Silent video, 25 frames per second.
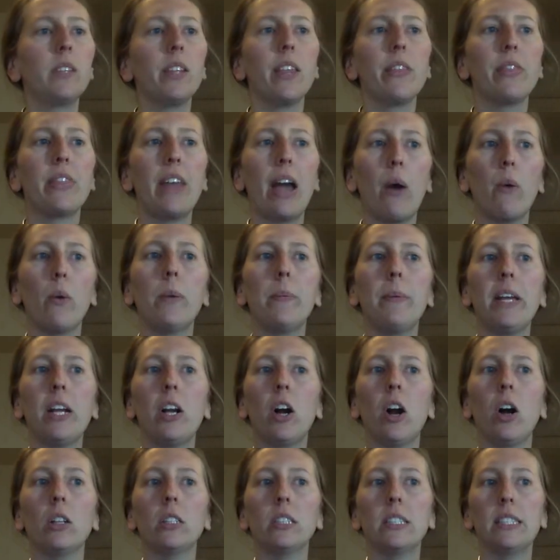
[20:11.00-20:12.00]
That would be
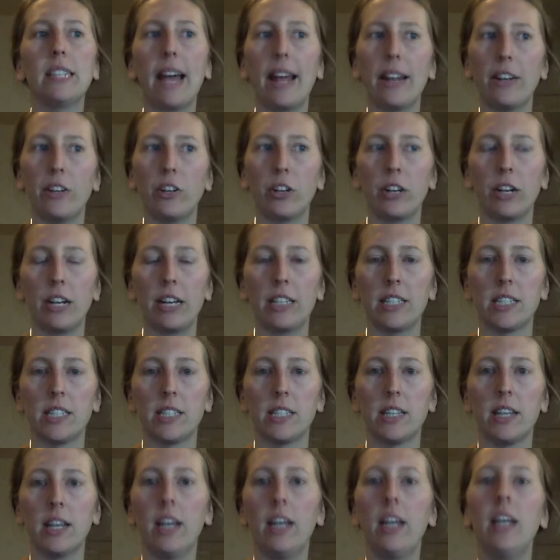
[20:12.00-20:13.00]
called tenderness.
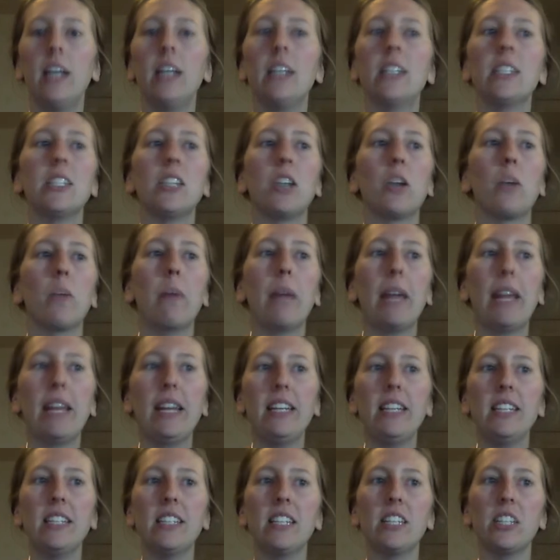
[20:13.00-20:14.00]
So pain
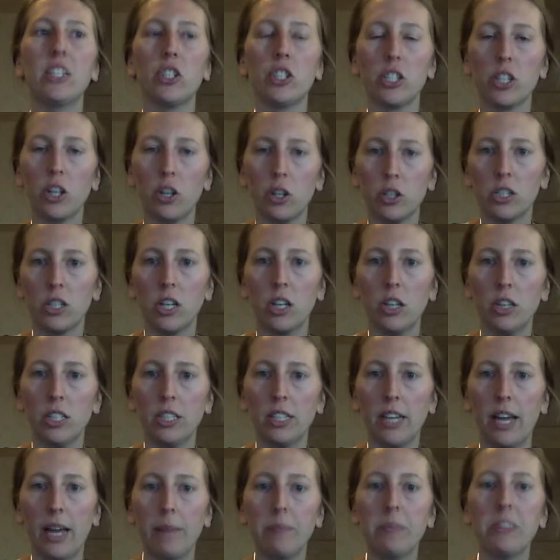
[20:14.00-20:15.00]
is it just hurts all the
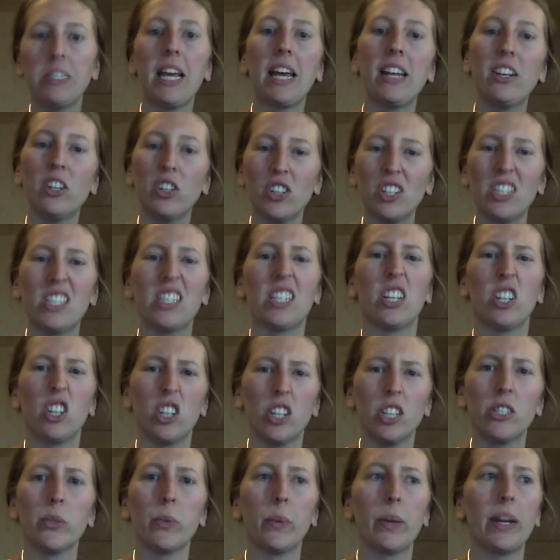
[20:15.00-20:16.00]
time. Tender is it
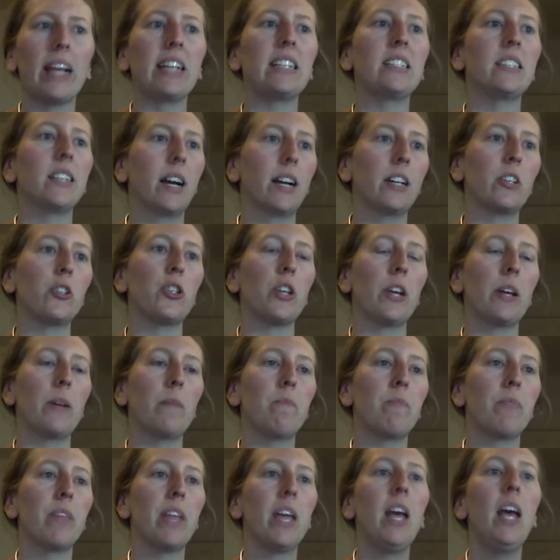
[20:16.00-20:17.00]
hurts when I touch it.
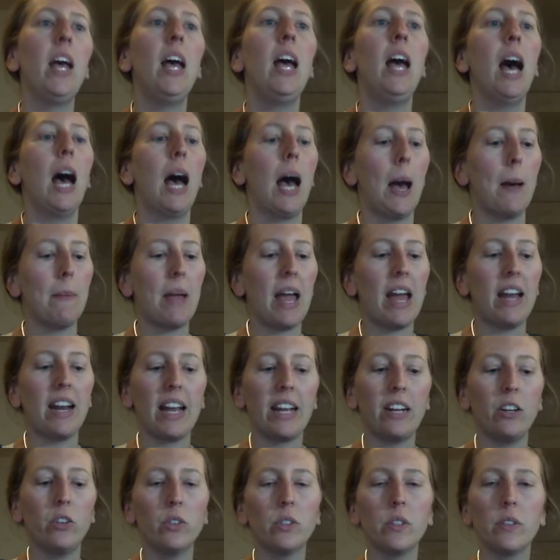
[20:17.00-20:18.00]
And I
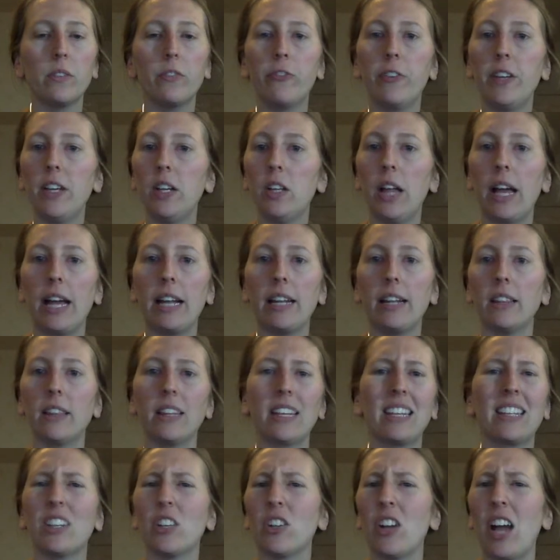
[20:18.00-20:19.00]
don't feel any,
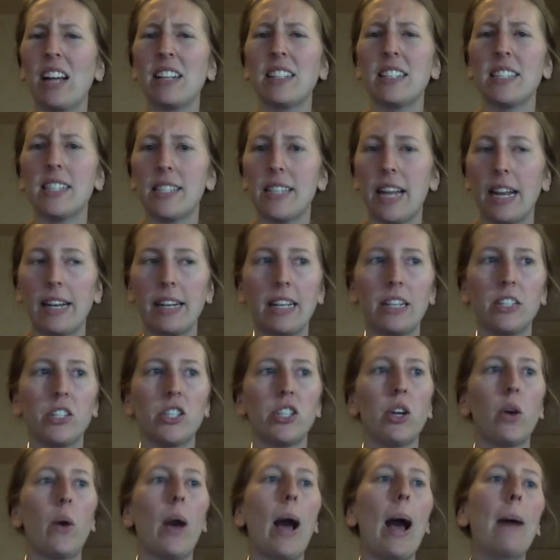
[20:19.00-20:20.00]
like they're not distended.
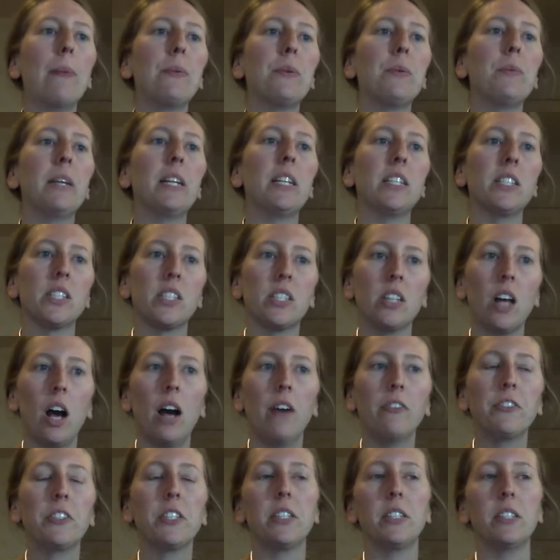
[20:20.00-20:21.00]
So abdomen is
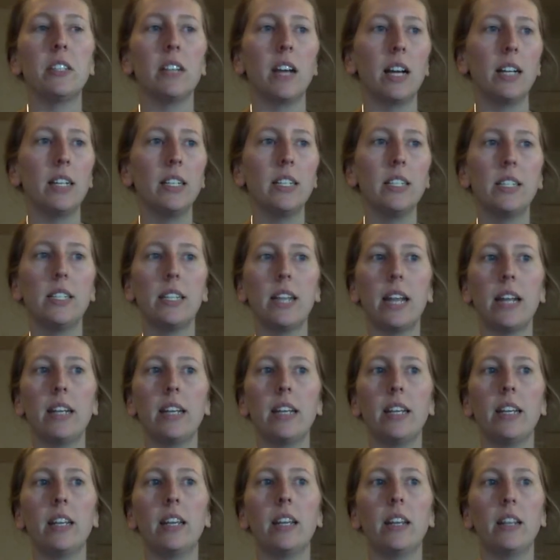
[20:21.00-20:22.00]
soft,
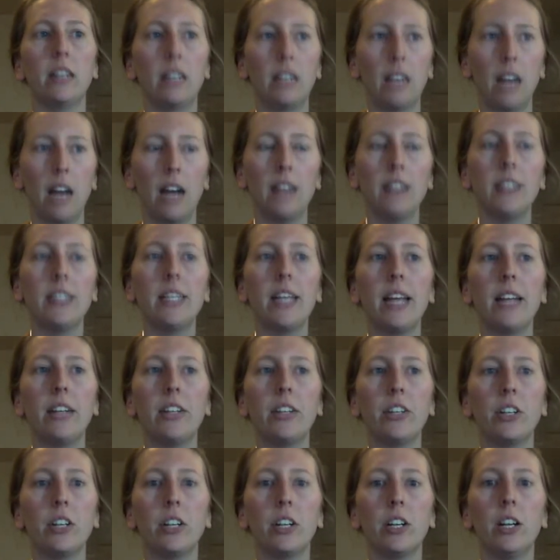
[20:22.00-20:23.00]
non-distended,
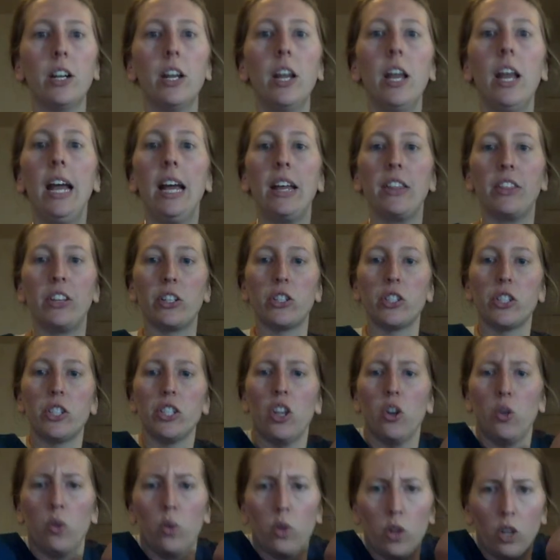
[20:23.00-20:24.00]
non-tender. There's
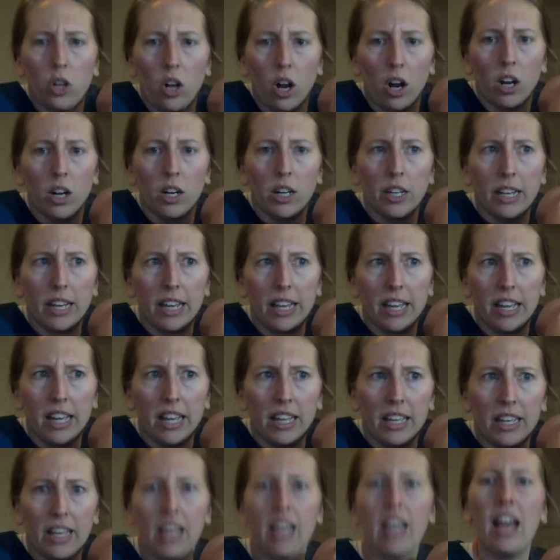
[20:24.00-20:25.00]
no
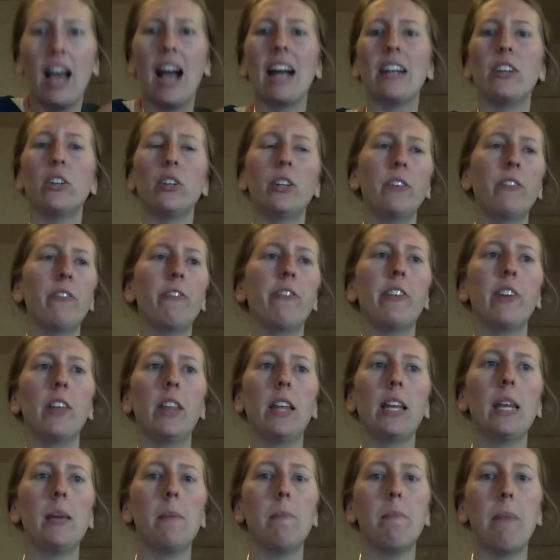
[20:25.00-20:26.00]
guarding. I don't feel
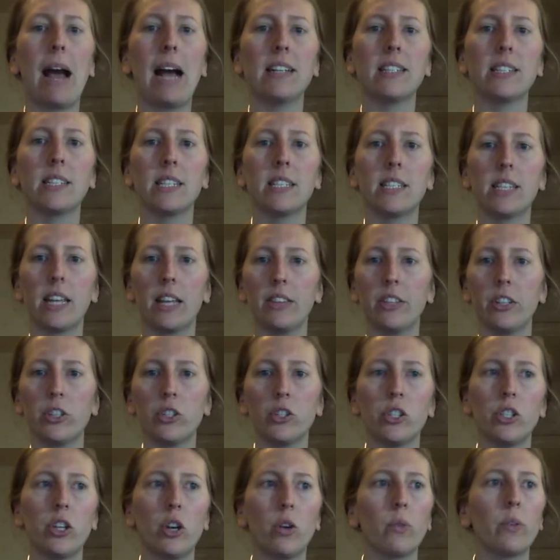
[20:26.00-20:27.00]
any masses, and
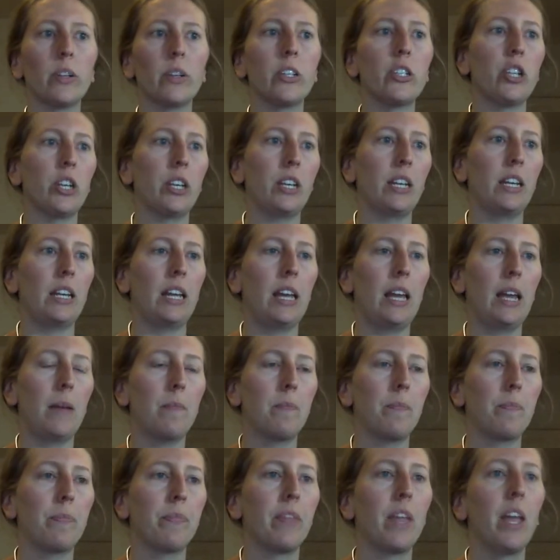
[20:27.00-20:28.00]
there's no rigidity.
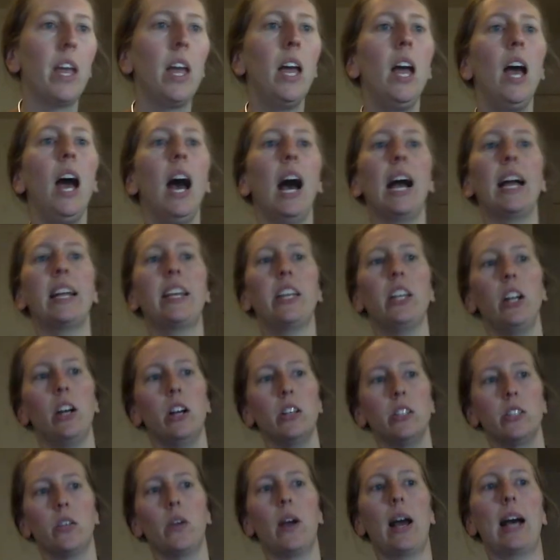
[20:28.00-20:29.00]
I can
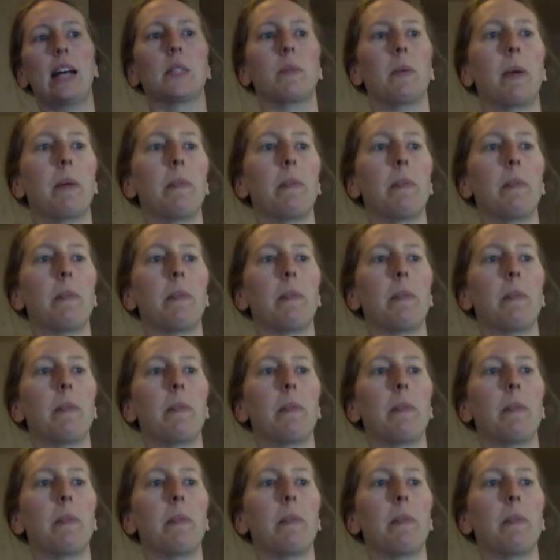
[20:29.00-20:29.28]
also ask my